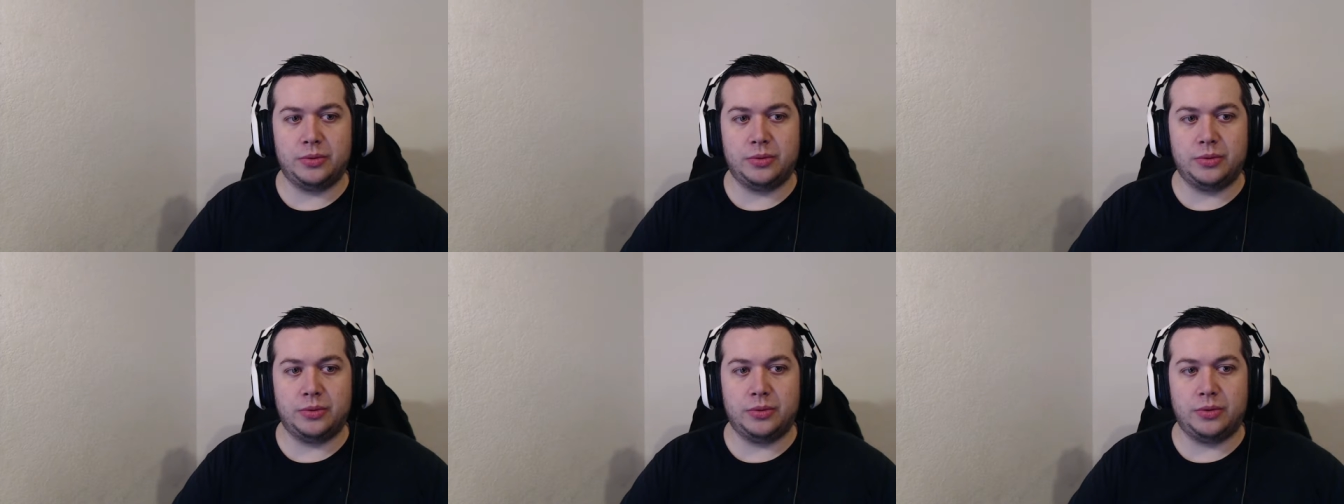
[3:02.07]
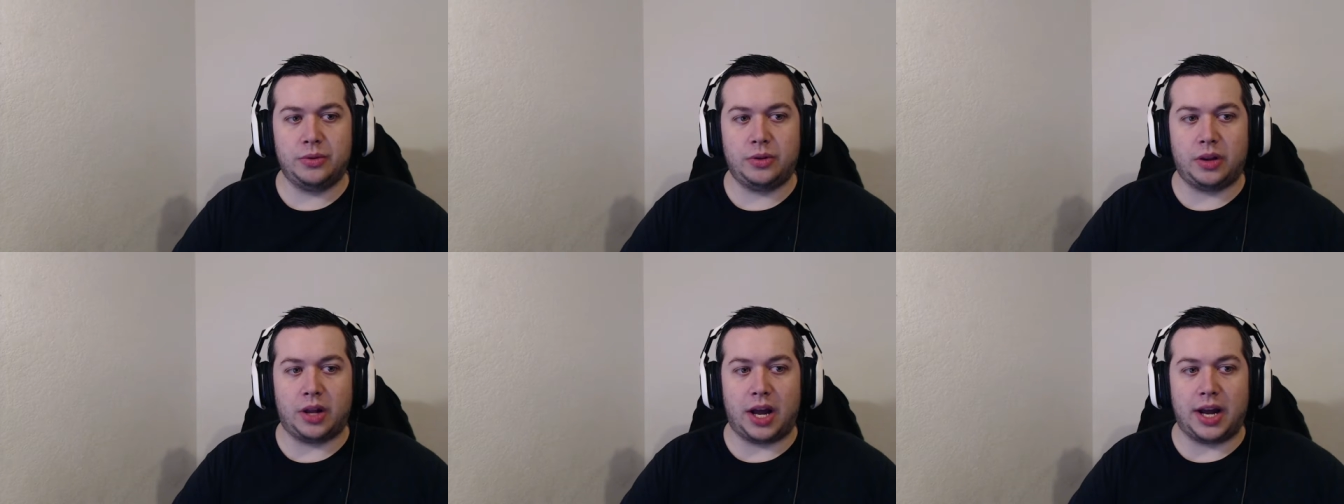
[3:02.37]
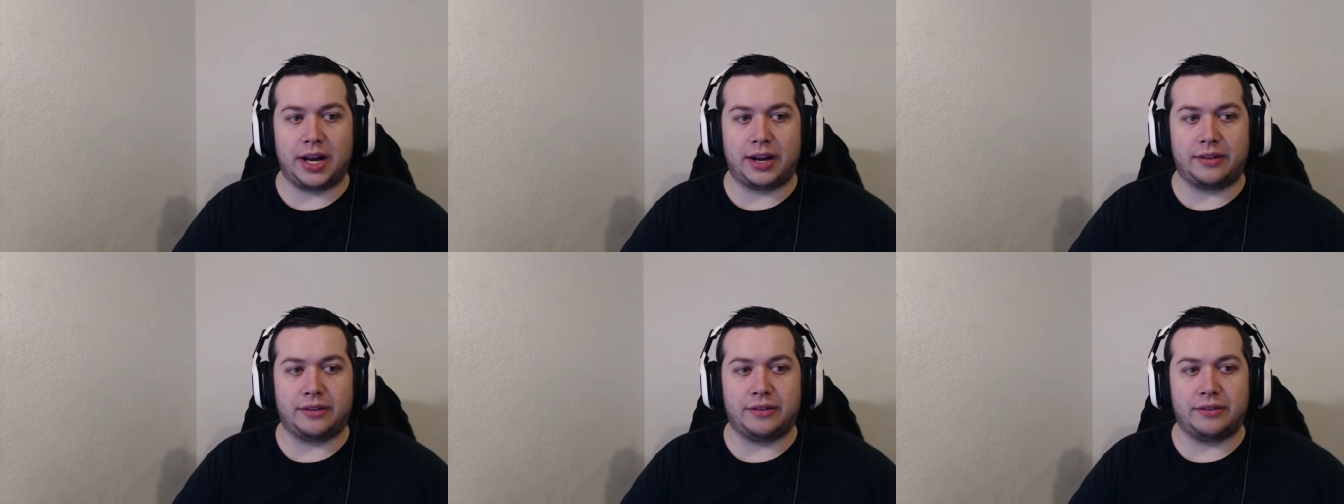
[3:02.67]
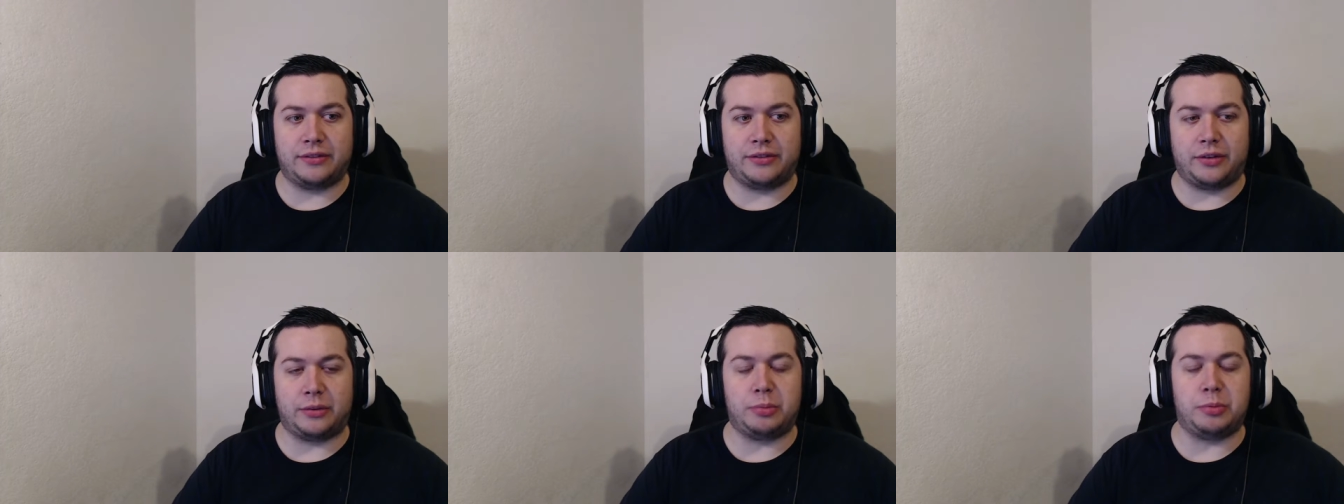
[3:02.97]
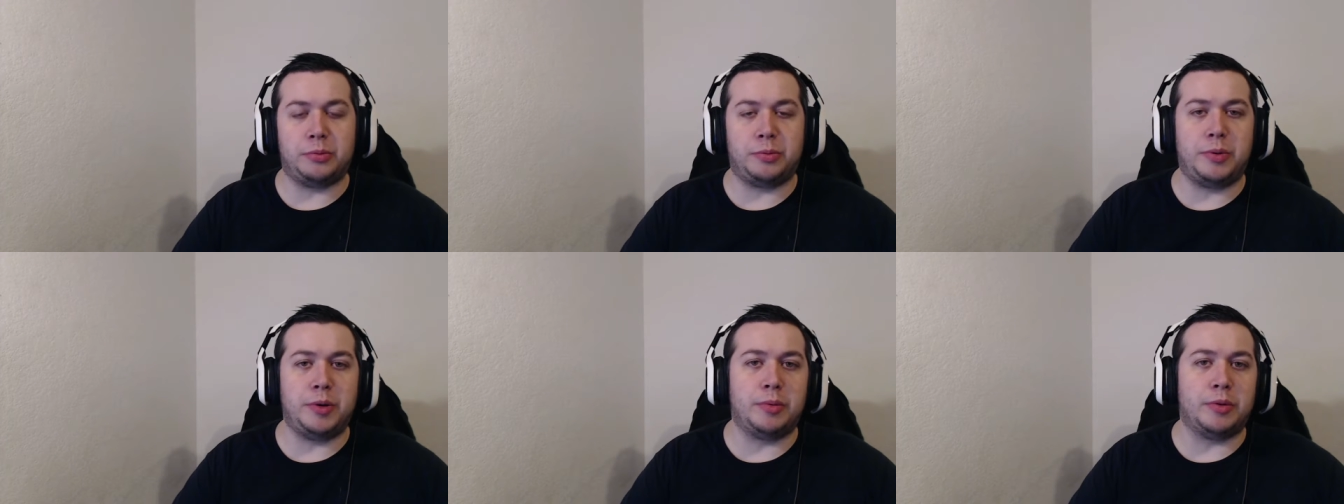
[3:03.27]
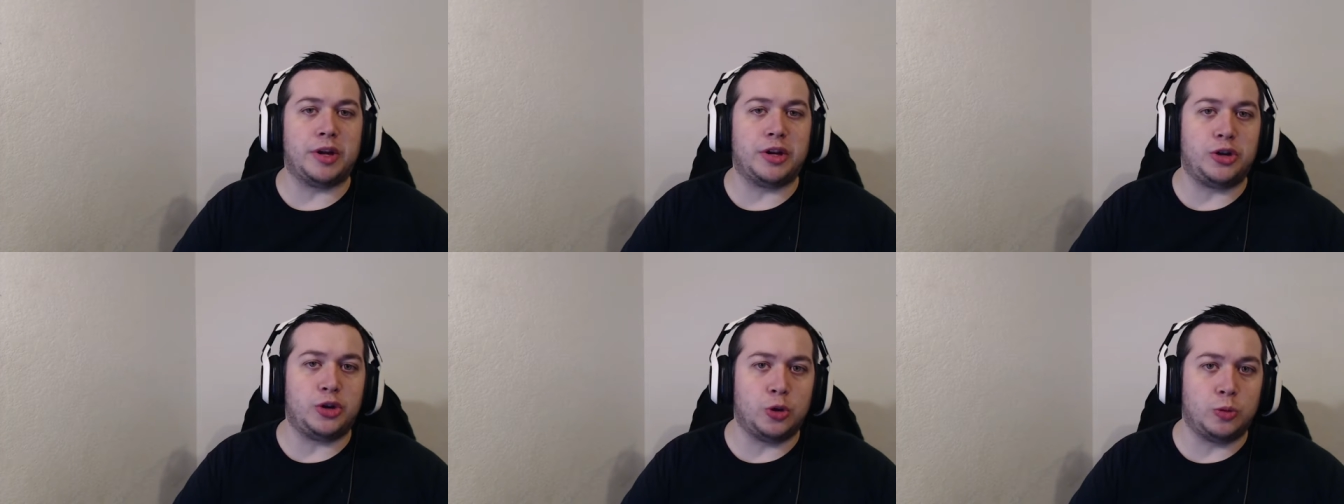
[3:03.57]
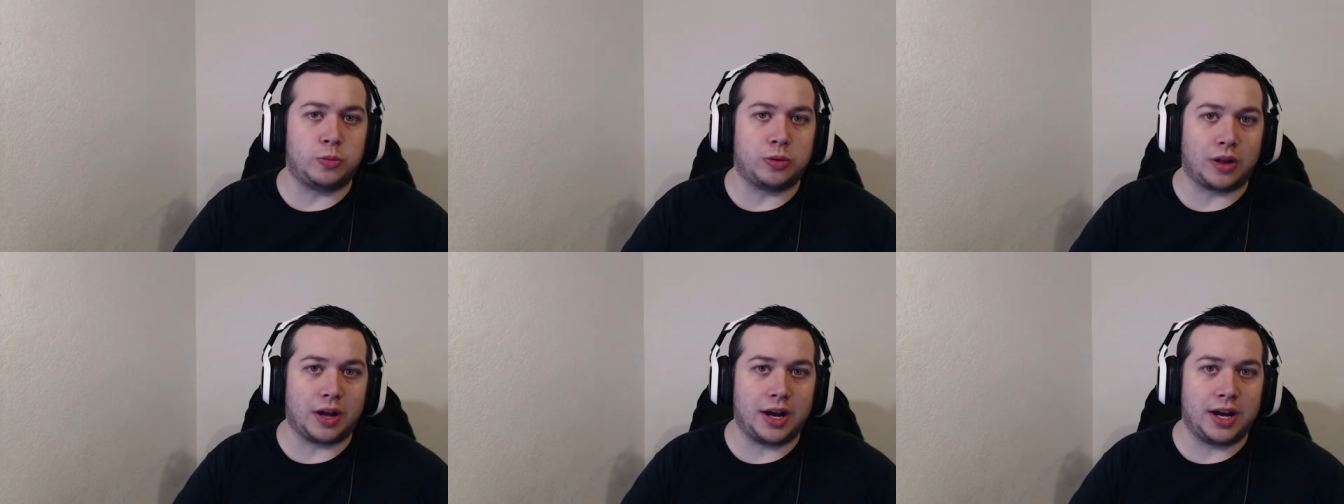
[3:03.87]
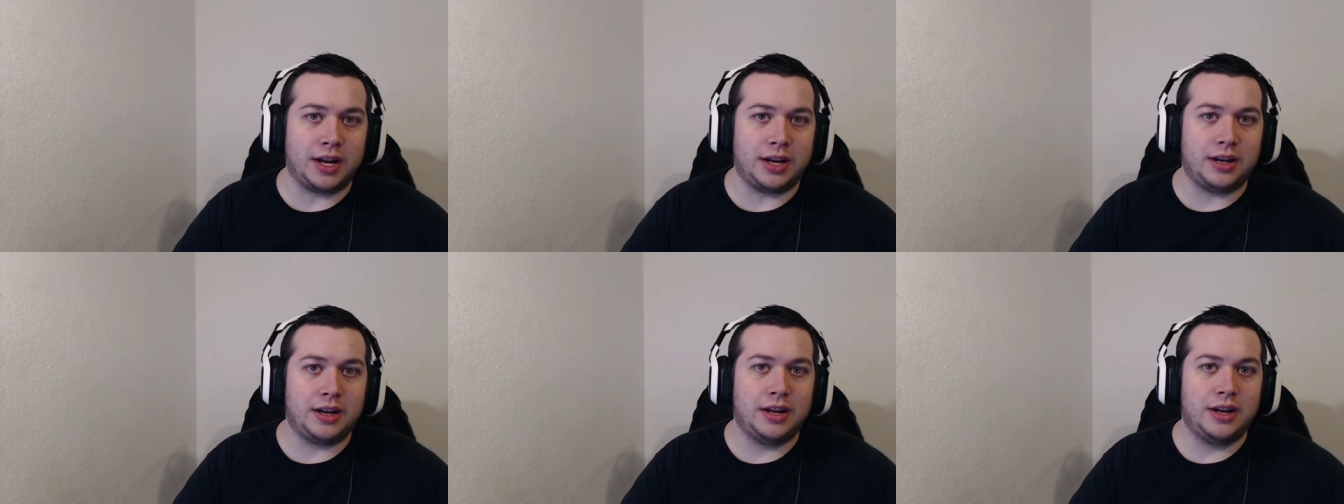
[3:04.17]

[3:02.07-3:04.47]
like, for the people that do play it,